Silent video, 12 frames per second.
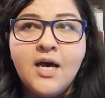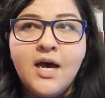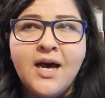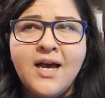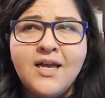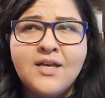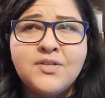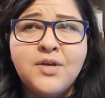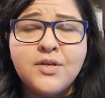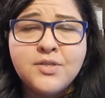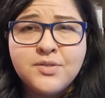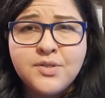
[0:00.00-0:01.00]
I
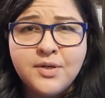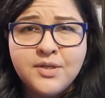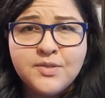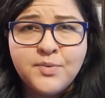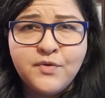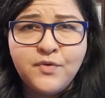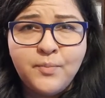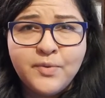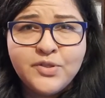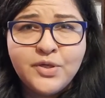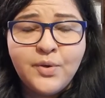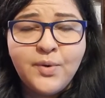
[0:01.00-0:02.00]
also started this one a few
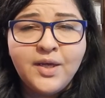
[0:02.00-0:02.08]
months ago,